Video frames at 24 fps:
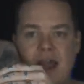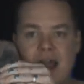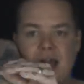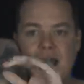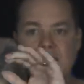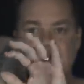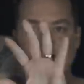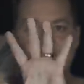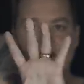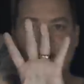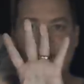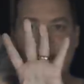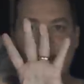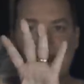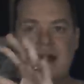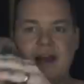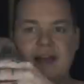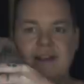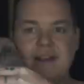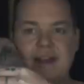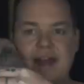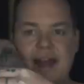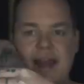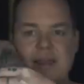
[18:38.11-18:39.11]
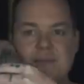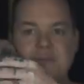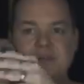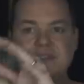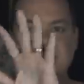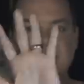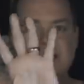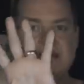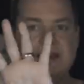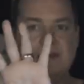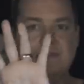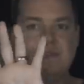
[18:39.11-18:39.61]
I show my hand
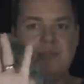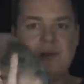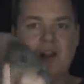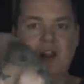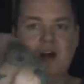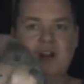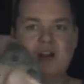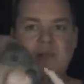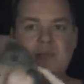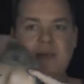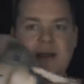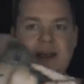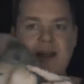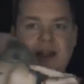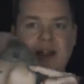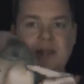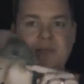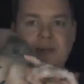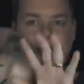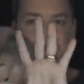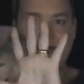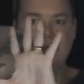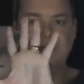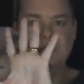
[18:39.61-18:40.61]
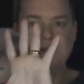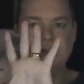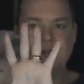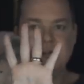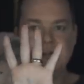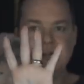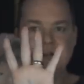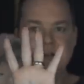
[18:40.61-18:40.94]
empty and block my elbow